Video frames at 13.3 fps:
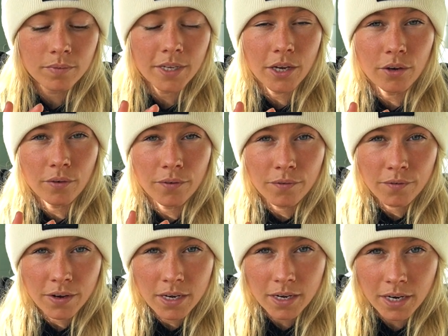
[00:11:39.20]
get your
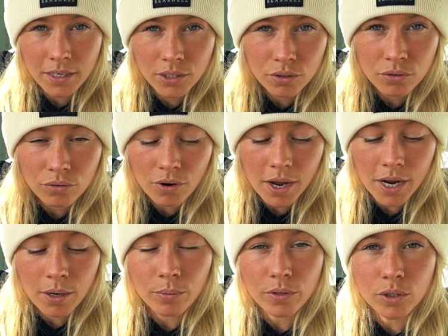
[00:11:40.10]
feet nice and
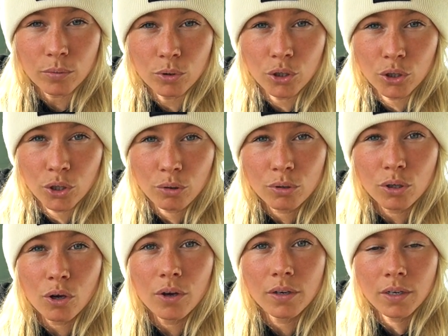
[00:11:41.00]
dry with some shoes
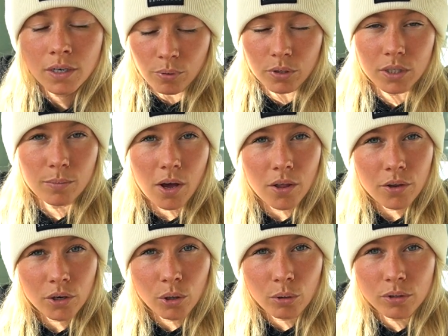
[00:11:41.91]
on, put some
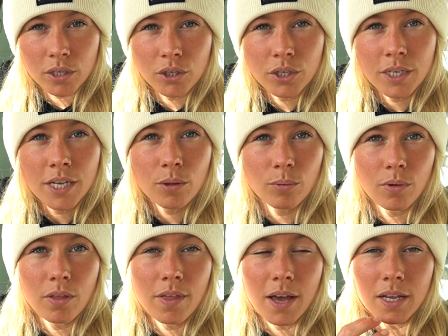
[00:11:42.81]
other clothes underneath,
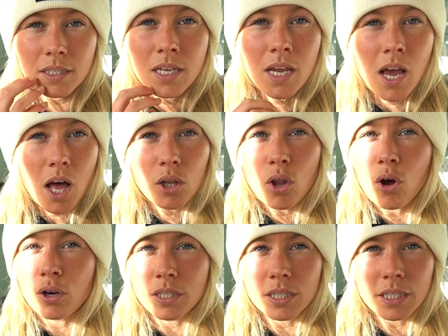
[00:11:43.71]
whether that's a
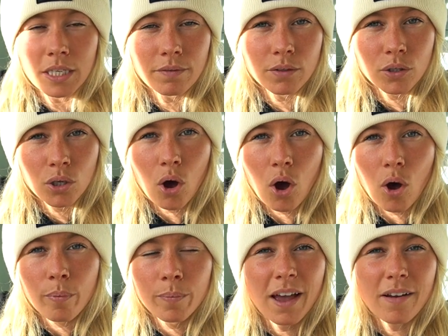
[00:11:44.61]
long sleeve
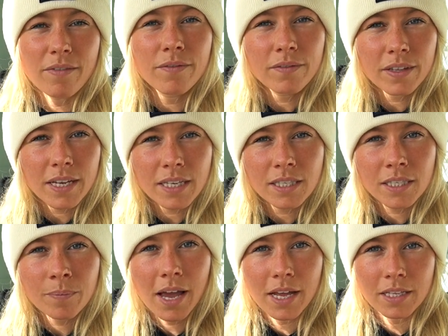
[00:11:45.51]
top, a
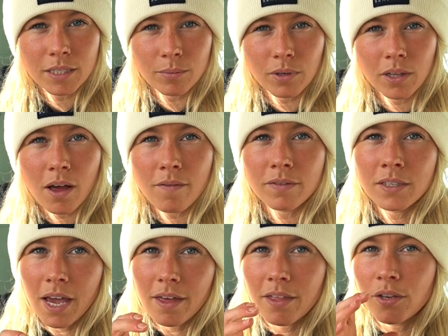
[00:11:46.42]
fleece and some
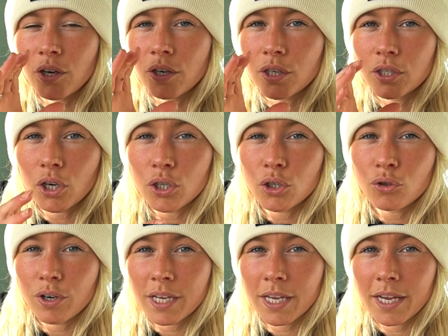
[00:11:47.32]
gloves, and then you're going to start
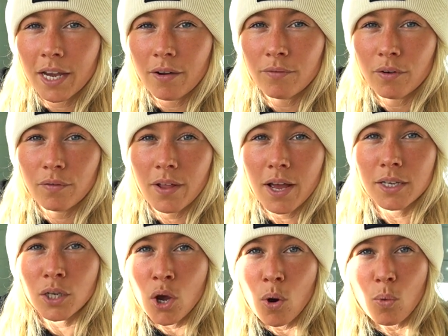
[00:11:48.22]
drinking out of your
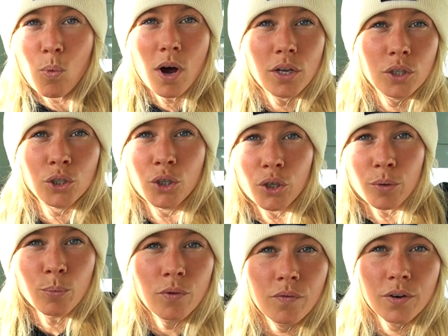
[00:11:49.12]
flask whilst you're
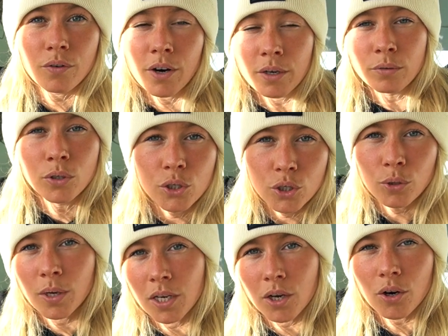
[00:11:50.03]
moving around
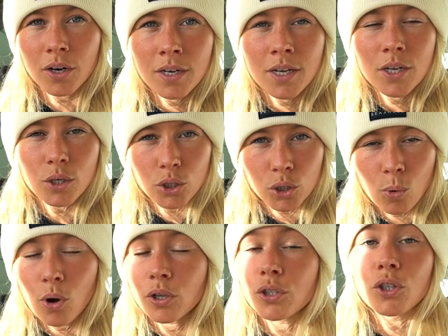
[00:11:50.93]
doing your
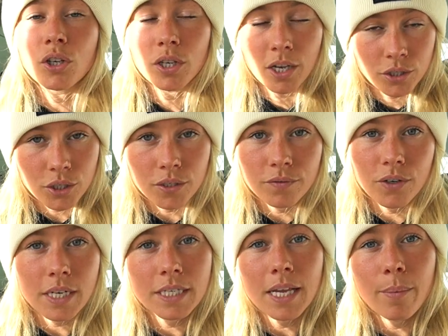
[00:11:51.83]
squats or your lunges, for
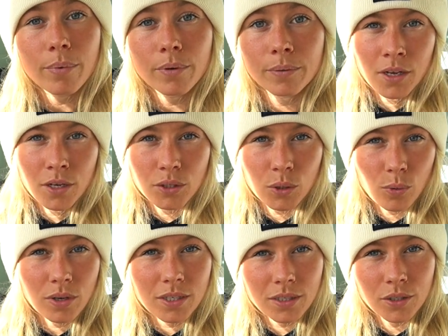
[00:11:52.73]
example. So
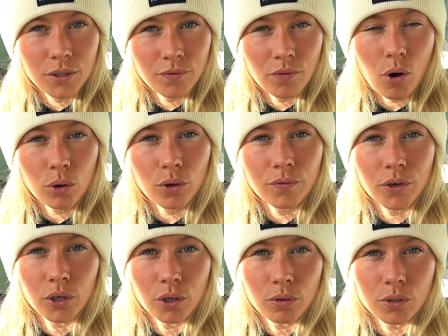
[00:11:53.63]
once you've got all of
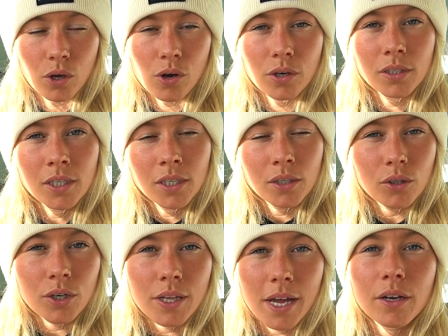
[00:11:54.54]
your clothes on,
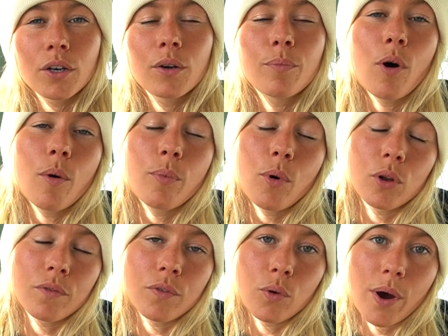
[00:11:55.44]
you're then going to pop all
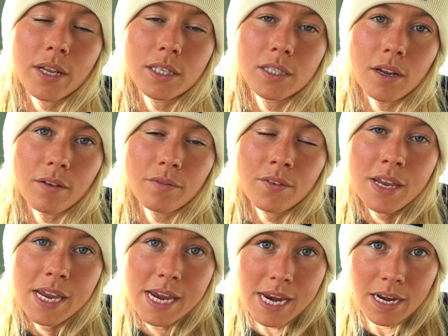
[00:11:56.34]
of the wet stuff
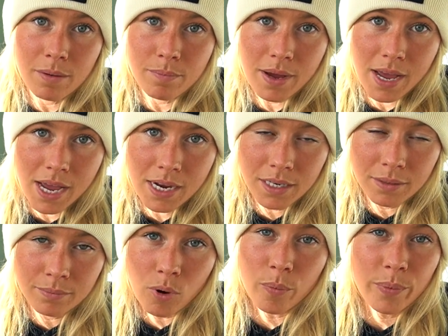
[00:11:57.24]
in a bag,
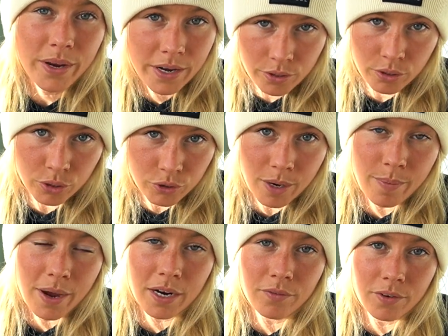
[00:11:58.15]
pop it in your dry
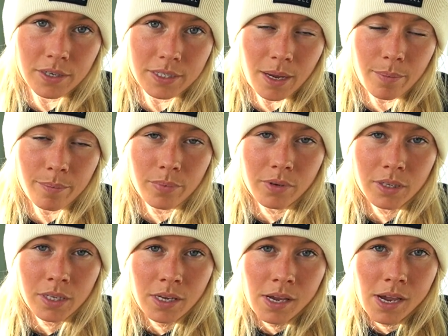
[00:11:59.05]
bag, for
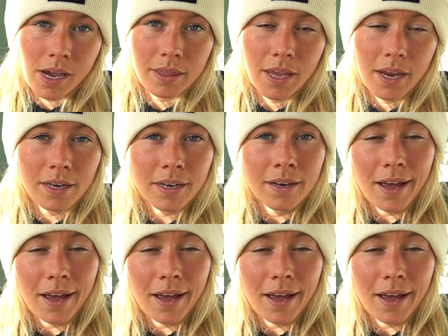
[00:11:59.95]
example. And then